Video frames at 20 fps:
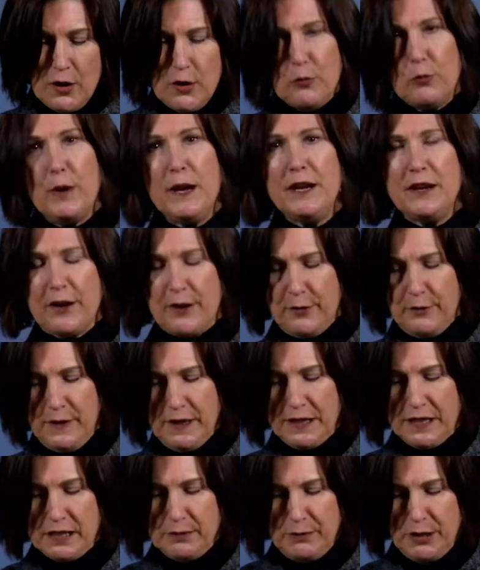We know
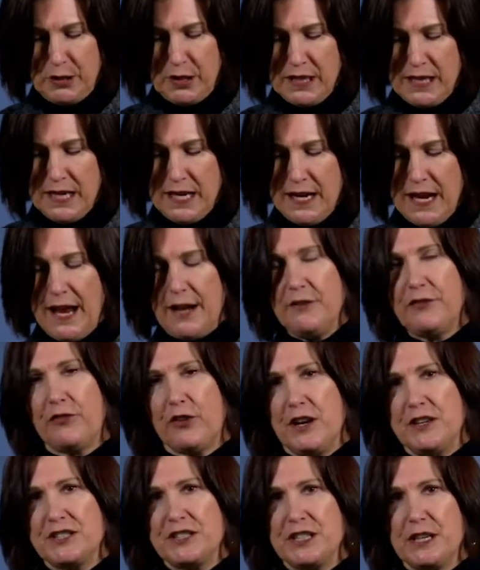that community and
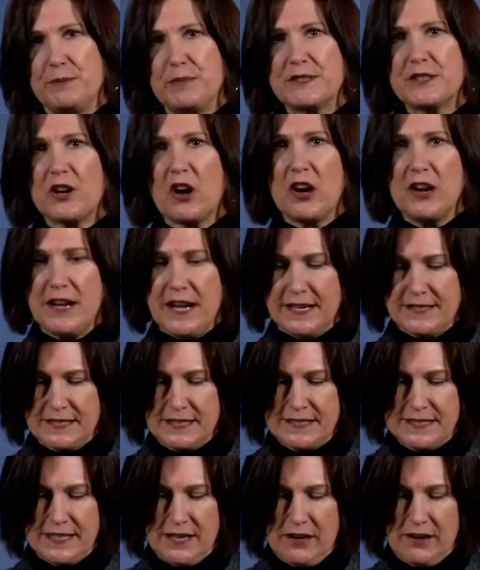friendships are
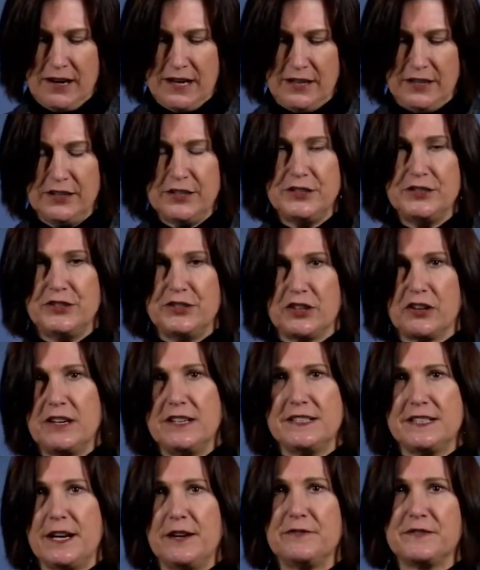necessary during
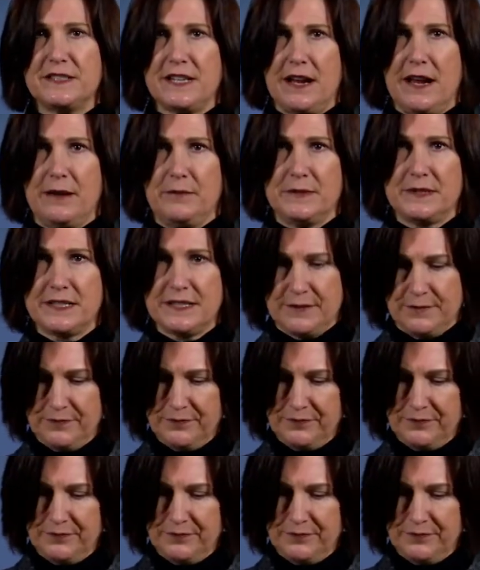tough times.